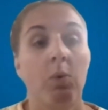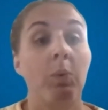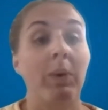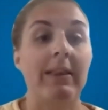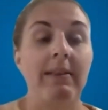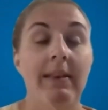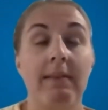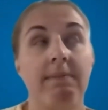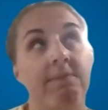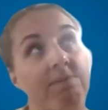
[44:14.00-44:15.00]
With
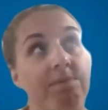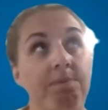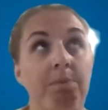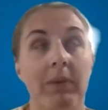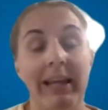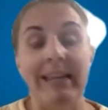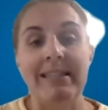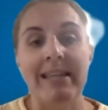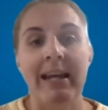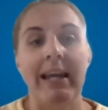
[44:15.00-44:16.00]

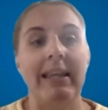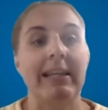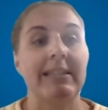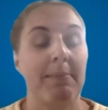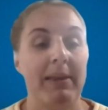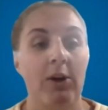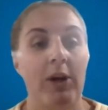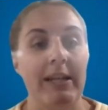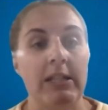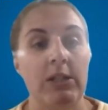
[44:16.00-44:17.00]
LinkedIn, I think some of the
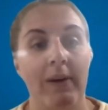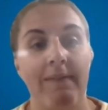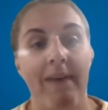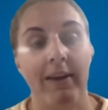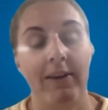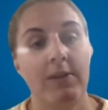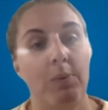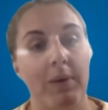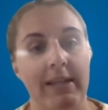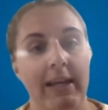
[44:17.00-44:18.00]
great story values are
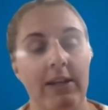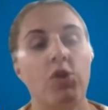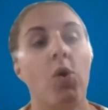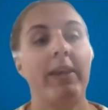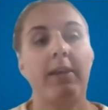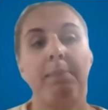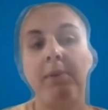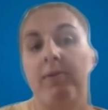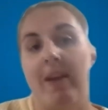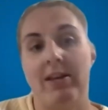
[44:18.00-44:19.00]
once again showing their
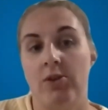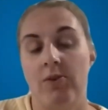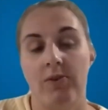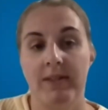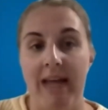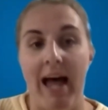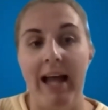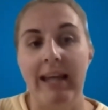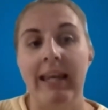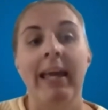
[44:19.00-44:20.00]
professional
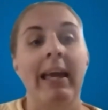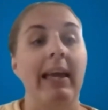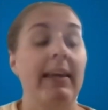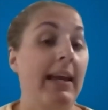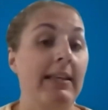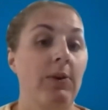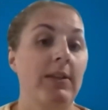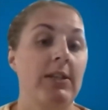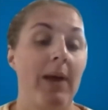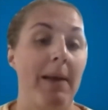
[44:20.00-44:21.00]
side. Again, you
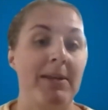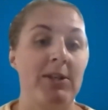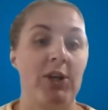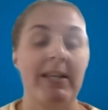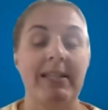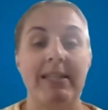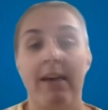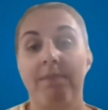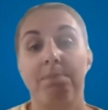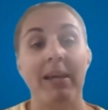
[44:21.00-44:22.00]
can do images
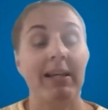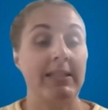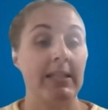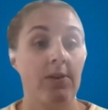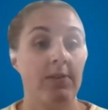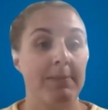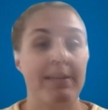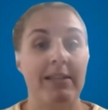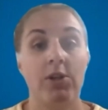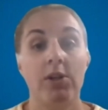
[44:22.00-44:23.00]
of thanks to
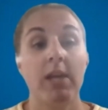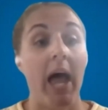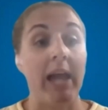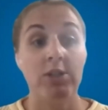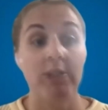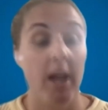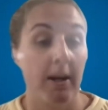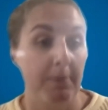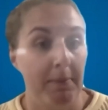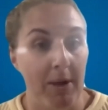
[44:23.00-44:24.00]
Toastmasters, I just got
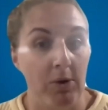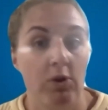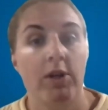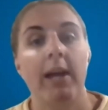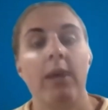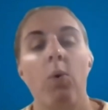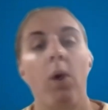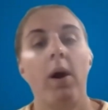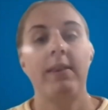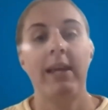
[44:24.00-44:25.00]
a promotion,
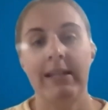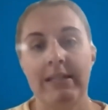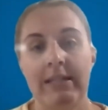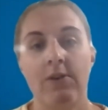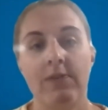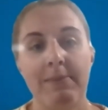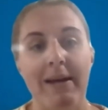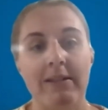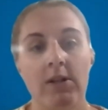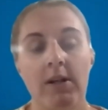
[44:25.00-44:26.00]
or thanks to
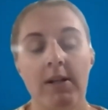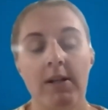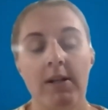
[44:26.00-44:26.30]
Toastmasters.